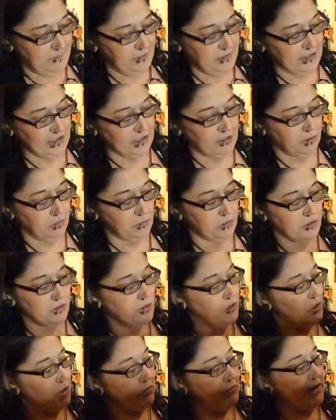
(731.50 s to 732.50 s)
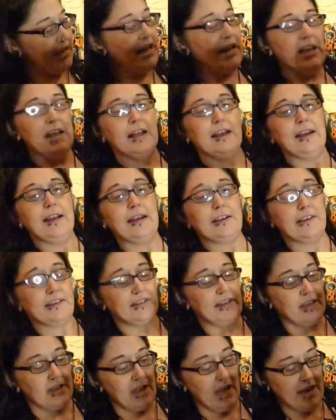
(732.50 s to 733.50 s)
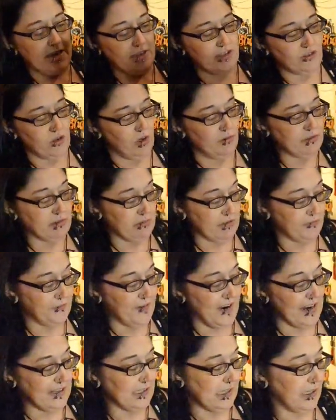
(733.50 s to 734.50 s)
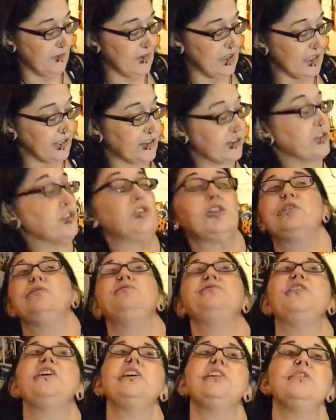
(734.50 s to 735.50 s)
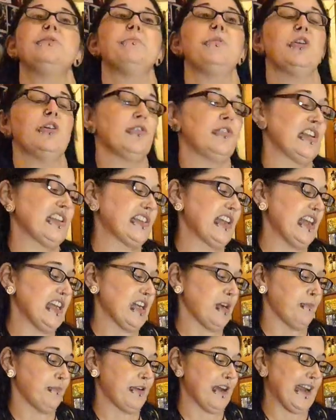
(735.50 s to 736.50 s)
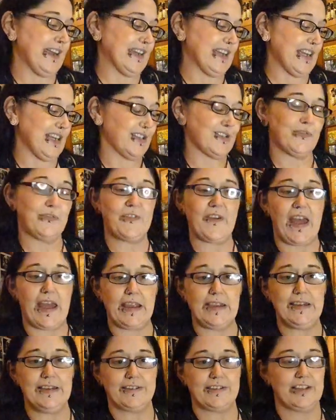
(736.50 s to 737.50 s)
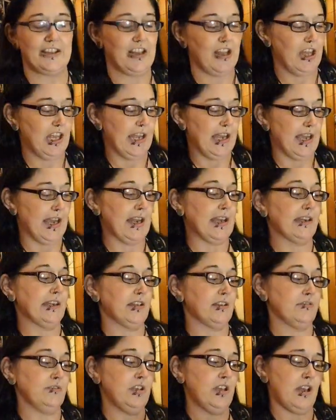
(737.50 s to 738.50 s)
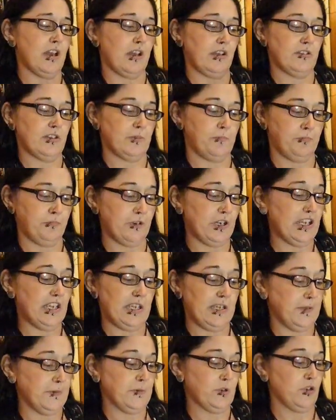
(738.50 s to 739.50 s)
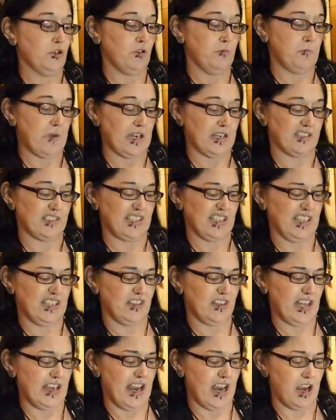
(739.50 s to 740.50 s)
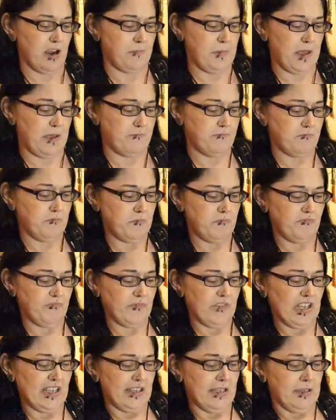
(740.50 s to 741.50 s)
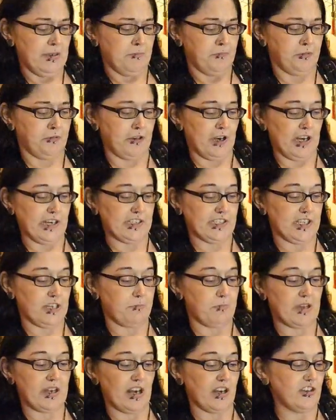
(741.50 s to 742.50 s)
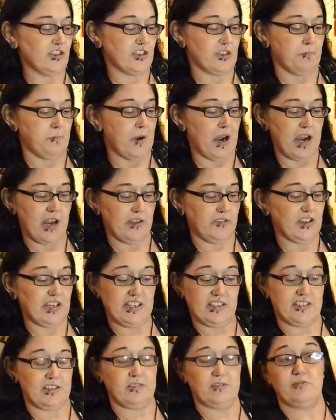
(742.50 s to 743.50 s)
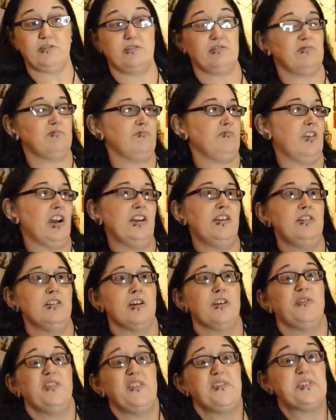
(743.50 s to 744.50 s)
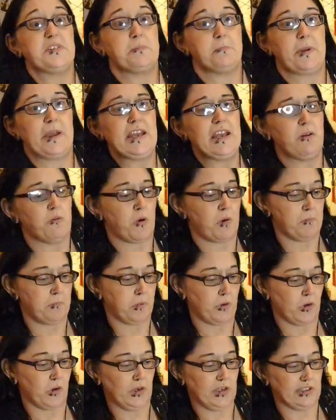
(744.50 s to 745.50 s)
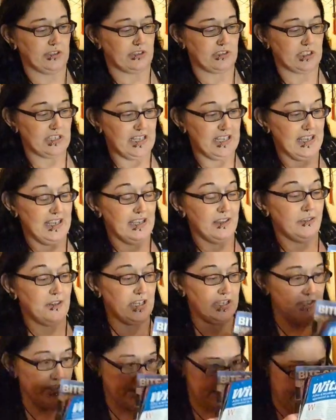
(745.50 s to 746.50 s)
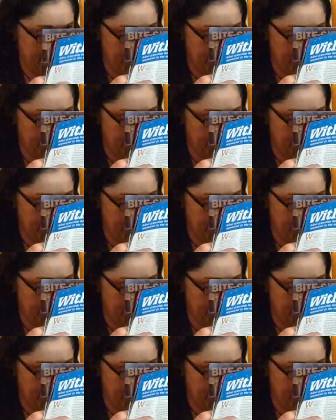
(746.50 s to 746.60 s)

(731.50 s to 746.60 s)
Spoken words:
pretty cool story. Like I said, any stories you want to find like this, you can find them on Take a Break, It's Fate. And yeah, it's a pretty cool magazine. They are a bit pricey. I mean, I used to buy these at, I don't know, 50p at one point. These are